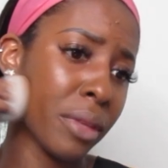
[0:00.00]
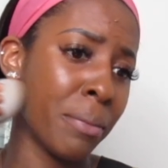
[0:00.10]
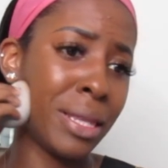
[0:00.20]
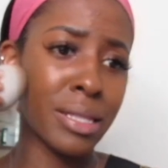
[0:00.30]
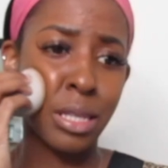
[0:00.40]

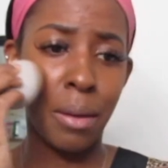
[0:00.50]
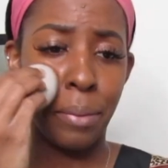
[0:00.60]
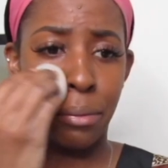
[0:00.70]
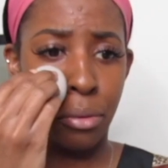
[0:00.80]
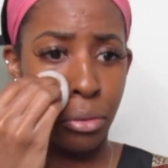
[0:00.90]
be the same
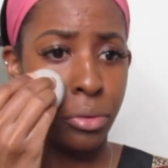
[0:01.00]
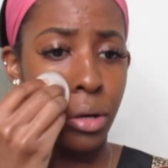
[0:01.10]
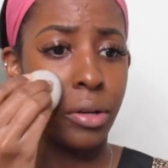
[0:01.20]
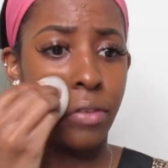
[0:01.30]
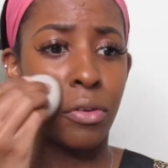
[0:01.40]
people who
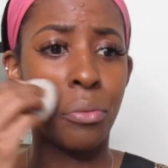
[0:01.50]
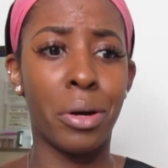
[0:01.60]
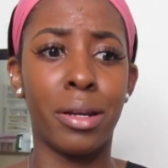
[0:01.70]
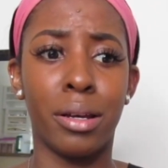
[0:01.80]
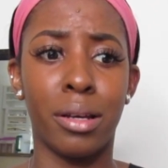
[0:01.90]
don't even
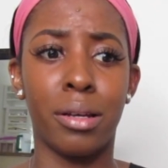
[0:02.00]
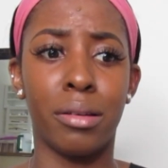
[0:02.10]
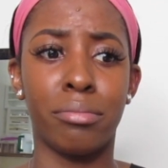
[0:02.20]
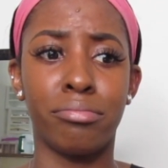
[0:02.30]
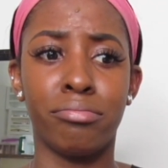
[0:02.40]
want
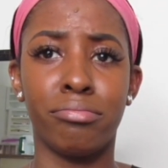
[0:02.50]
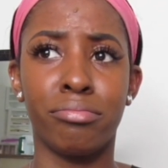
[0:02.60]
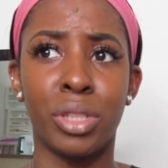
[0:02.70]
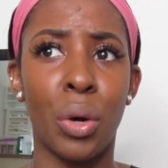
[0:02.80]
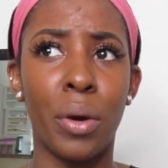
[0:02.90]
to
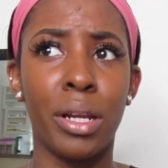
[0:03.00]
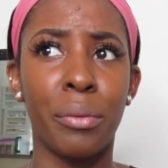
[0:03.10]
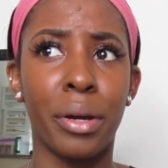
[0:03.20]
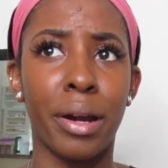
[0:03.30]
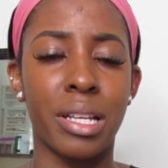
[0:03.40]
go
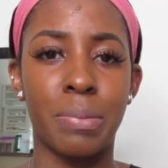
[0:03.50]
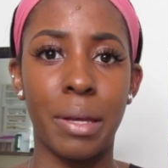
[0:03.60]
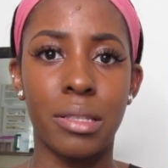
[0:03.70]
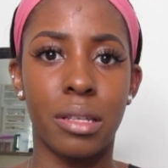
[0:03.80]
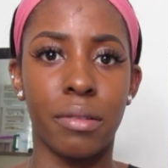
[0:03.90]
anywhere
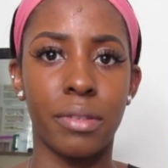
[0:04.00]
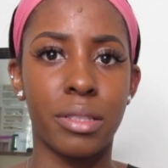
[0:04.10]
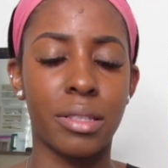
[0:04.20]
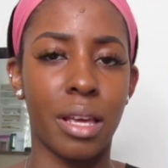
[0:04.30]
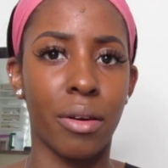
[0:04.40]
expensive.
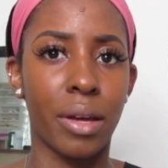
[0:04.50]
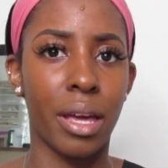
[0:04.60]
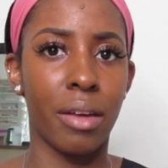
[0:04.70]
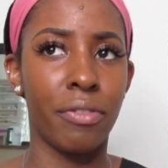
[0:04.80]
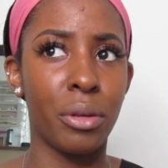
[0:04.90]
It's like,
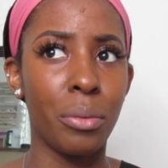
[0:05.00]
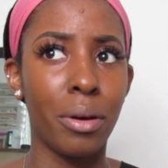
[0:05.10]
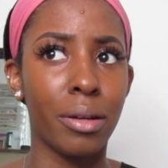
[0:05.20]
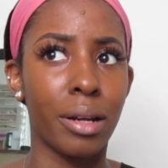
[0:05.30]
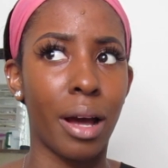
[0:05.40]
okay, if you
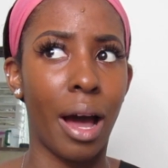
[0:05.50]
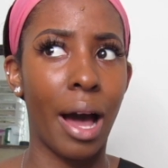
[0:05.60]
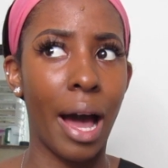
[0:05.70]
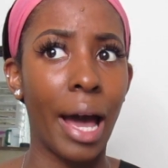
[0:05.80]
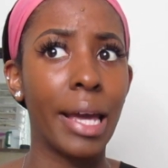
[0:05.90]
want a
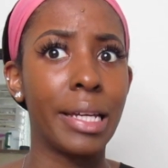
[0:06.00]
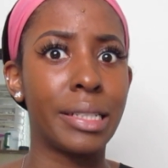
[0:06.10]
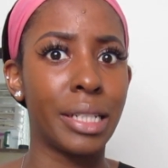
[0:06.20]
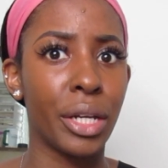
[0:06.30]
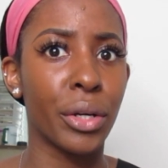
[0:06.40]
high
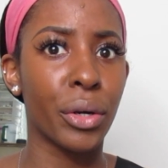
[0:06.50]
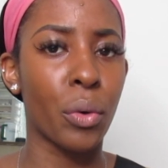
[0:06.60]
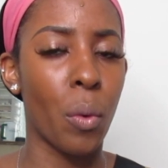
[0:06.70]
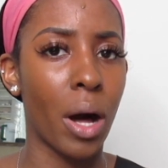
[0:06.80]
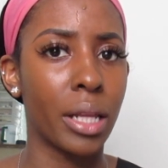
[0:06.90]
tier
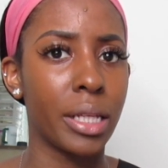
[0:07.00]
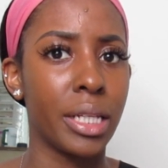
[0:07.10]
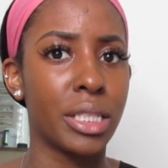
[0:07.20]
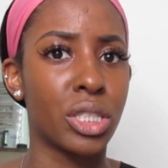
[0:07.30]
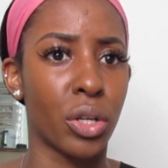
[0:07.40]

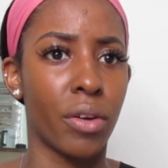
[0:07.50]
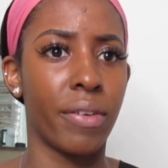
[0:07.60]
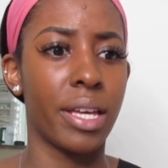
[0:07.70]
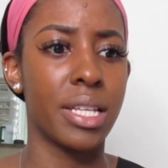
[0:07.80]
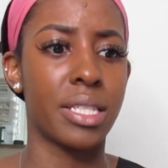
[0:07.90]
quality
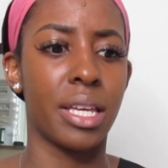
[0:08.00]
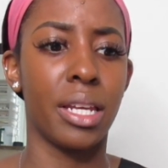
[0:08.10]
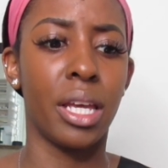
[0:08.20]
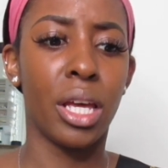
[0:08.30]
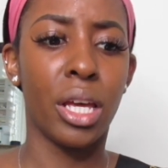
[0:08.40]
service and,